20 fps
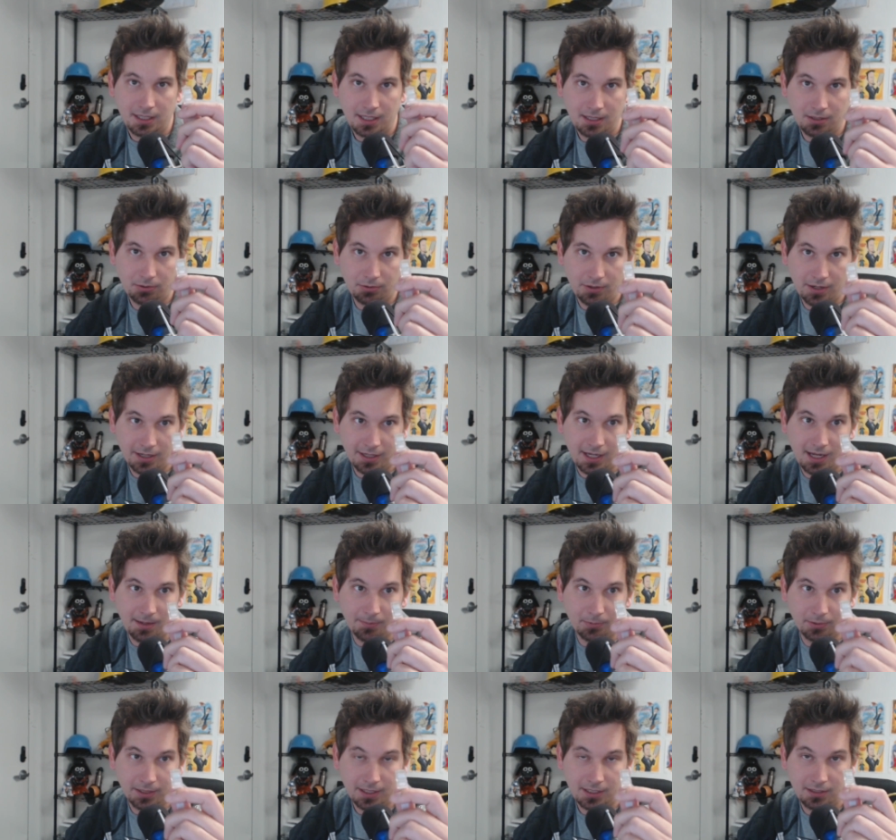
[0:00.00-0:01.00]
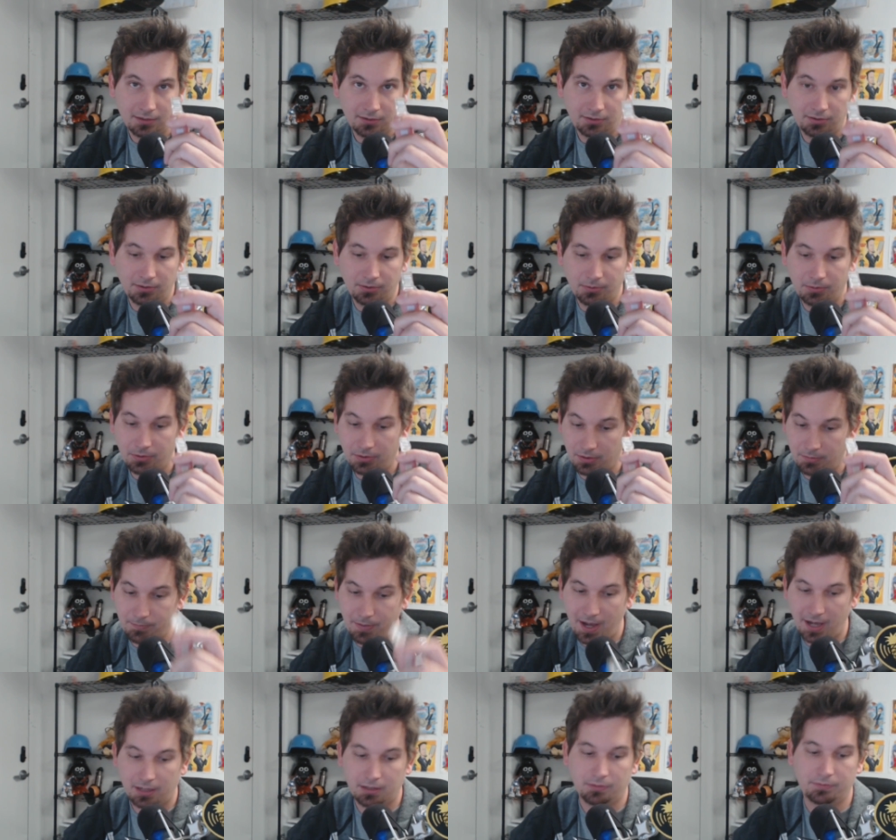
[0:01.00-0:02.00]
Ethernet cable into the
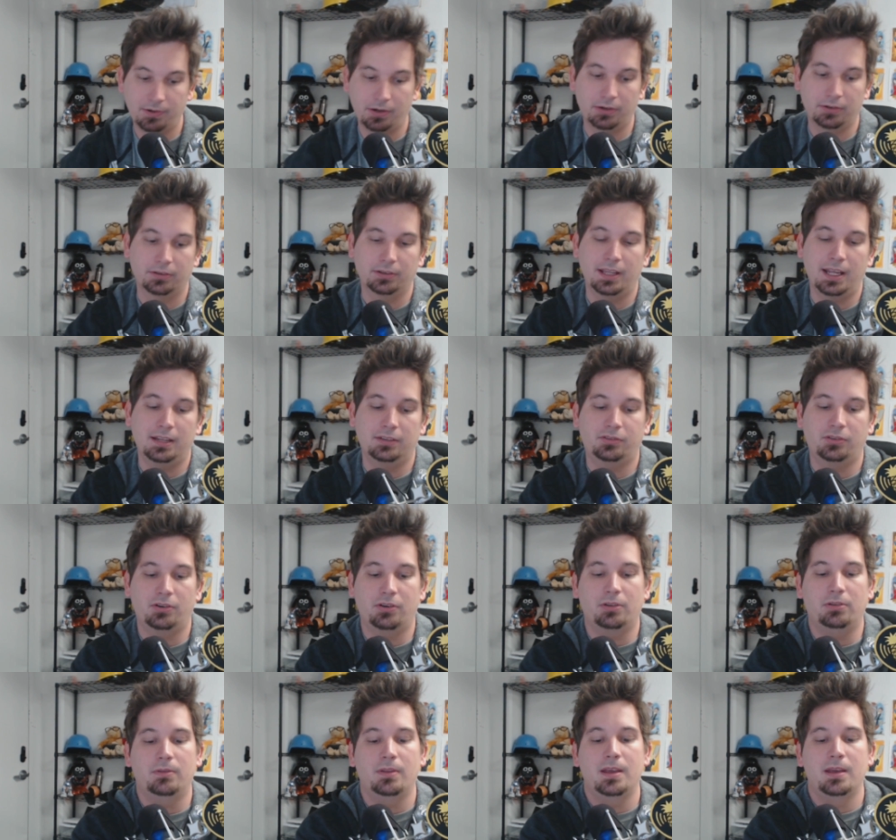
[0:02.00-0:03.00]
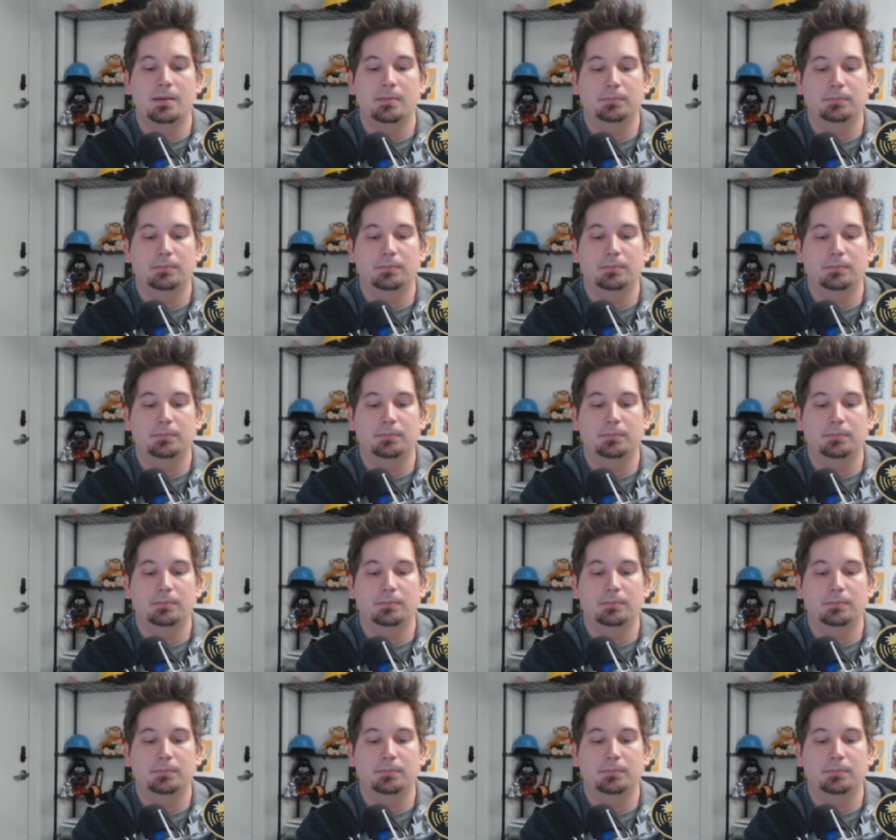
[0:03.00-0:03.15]
back of our LAN turtle.